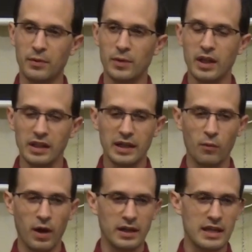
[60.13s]
really
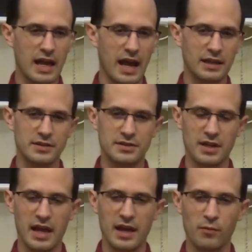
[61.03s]
what he had to
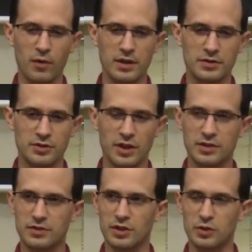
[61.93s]
say was
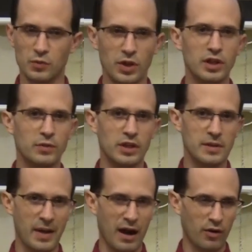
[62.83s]
just really, really
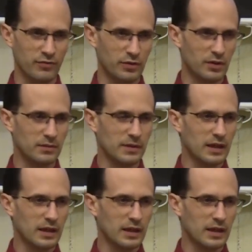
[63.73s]
powerful.